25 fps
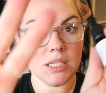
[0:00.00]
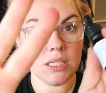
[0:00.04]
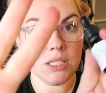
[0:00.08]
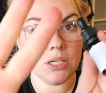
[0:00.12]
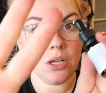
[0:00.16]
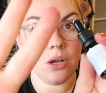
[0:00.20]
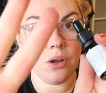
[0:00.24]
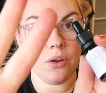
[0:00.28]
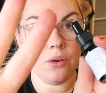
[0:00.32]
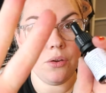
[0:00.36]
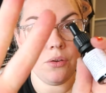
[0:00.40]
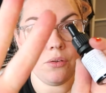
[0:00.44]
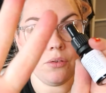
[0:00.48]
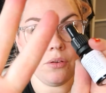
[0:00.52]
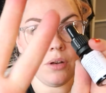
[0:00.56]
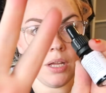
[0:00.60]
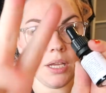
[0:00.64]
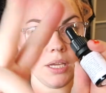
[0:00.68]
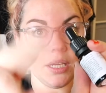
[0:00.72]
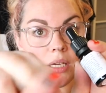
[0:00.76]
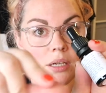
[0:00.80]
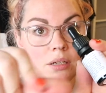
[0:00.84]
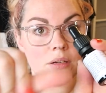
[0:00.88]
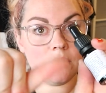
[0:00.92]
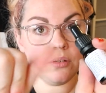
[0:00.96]
no
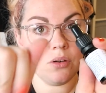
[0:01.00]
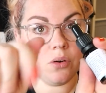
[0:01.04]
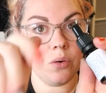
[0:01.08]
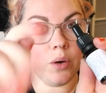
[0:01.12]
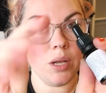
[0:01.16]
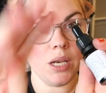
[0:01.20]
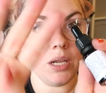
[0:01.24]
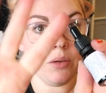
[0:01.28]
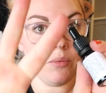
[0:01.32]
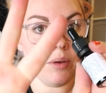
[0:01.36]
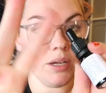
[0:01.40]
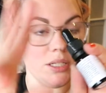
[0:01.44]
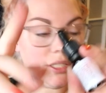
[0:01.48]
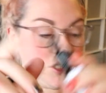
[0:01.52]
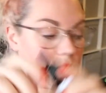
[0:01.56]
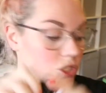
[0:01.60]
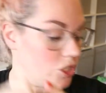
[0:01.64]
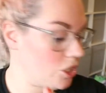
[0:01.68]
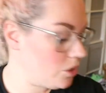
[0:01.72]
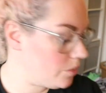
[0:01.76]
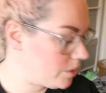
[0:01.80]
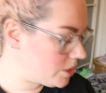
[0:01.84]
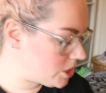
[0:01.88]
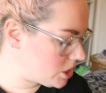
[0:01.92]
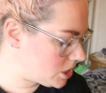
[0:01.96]
like oily
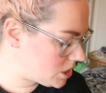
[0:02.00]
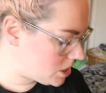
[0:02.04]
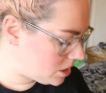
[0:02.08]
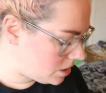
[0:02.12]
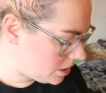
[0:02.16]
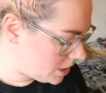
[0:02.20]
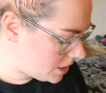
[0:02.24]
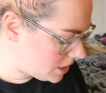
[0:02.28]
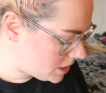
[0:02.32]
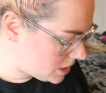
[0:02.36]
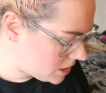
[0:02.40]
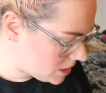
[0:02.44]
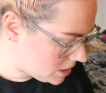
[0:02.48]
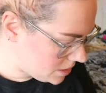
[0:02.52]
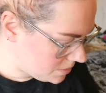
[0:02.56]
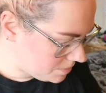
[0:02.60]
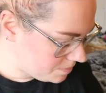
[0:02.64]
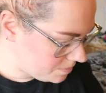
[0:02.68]
residue, which is nice.